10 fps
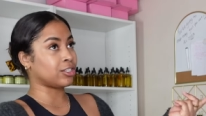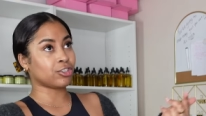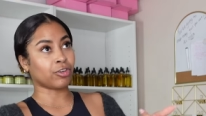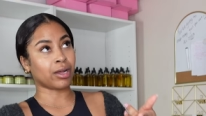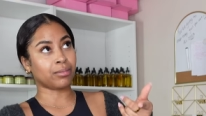
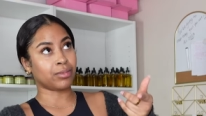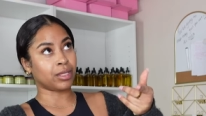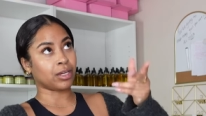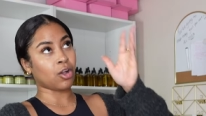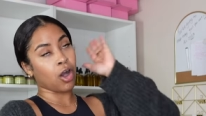scrub,
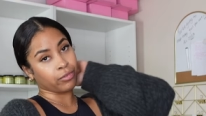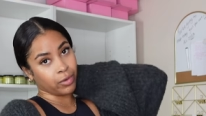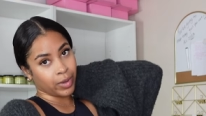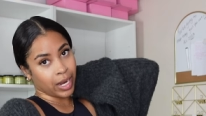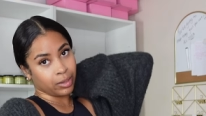the coffee
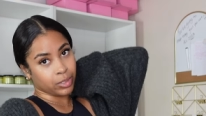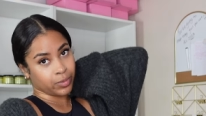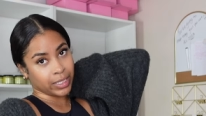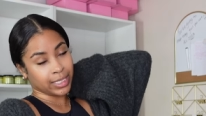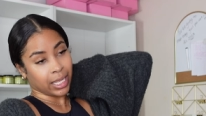one, helps
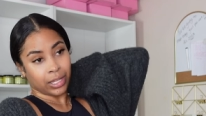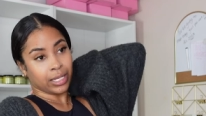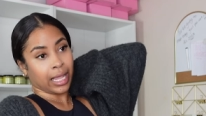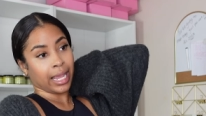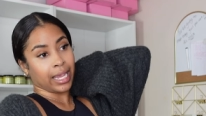with
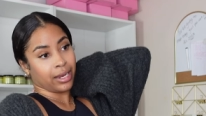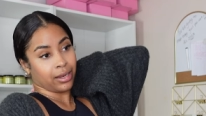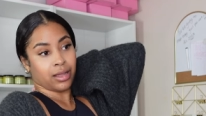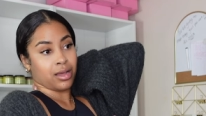cellulite,